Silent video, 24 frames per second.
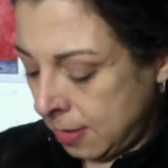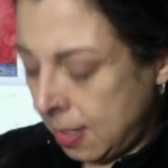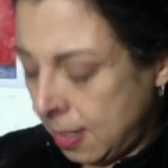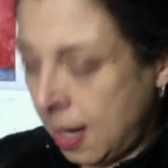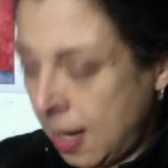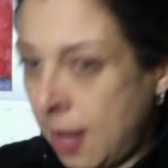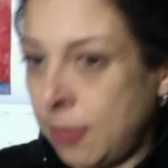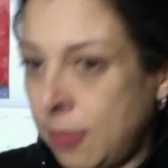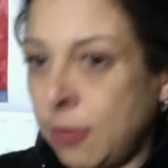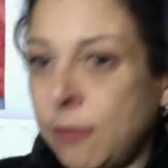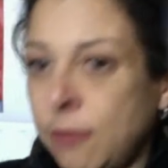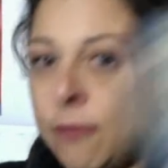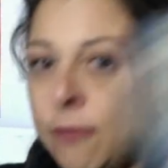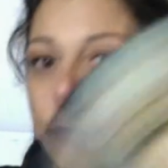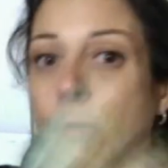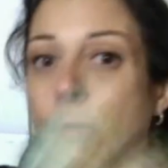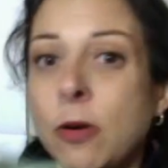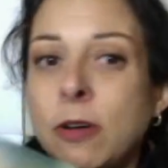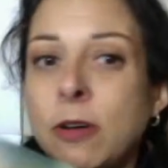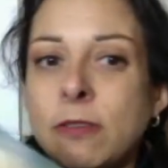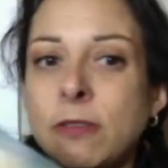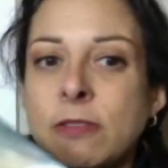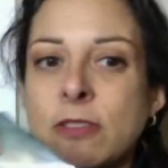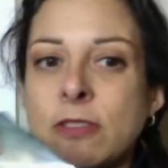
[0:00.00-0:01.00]
and the
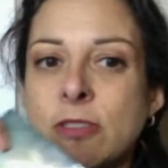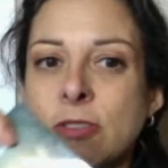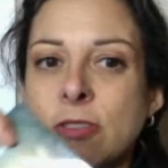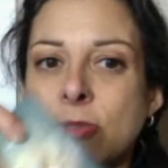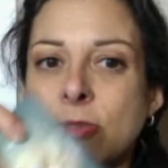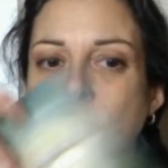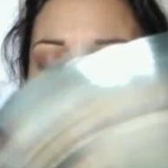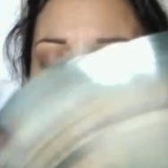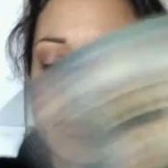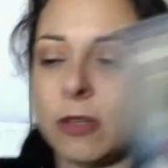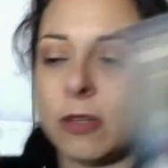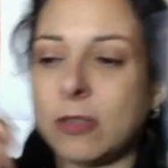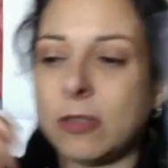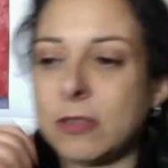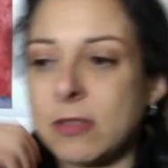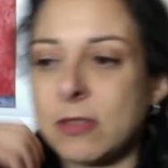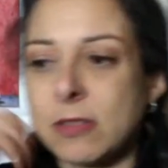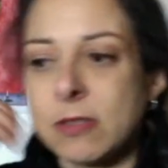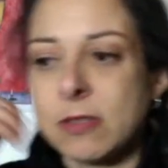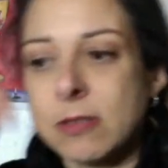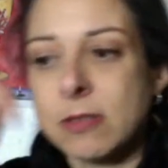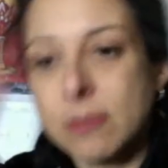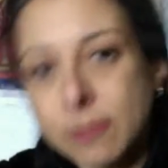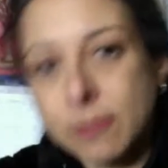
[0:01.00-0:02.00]
Four of
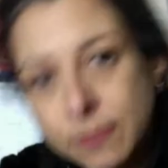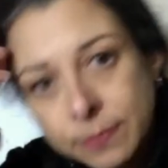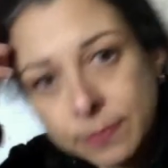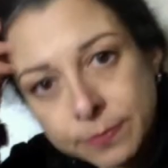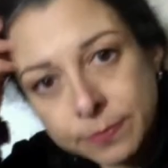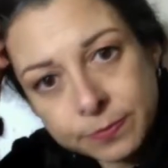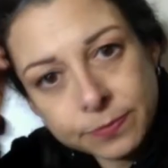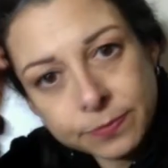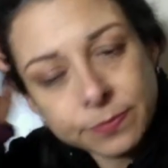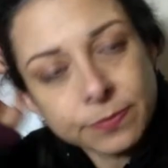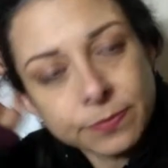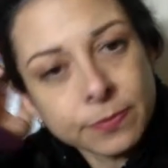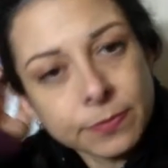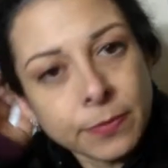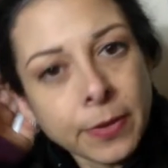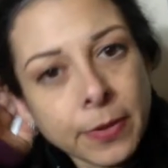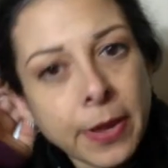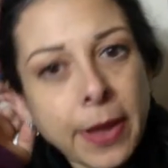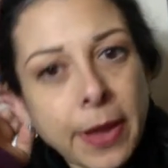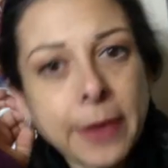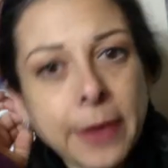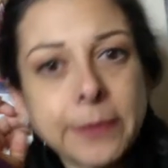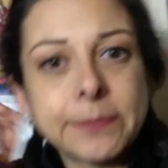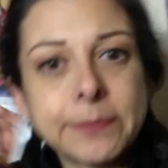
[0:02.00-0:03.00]
Swords.
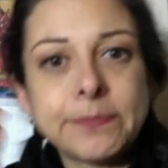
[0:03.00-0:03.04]
Okay.